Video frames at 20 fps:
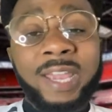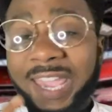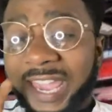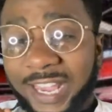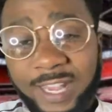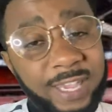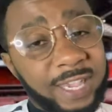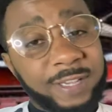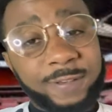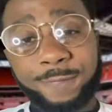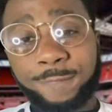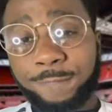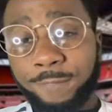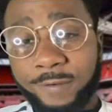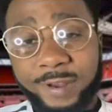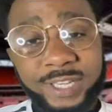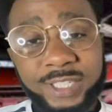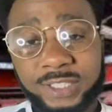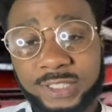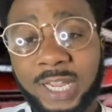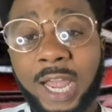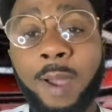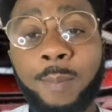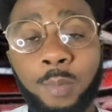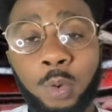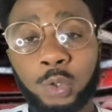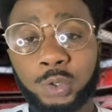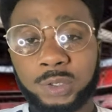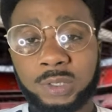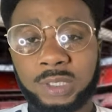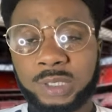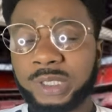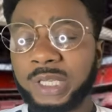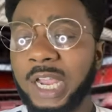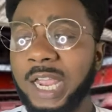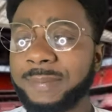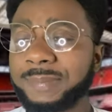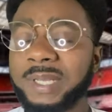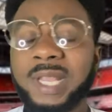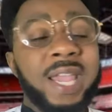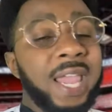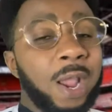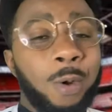It is freestyle most of the times.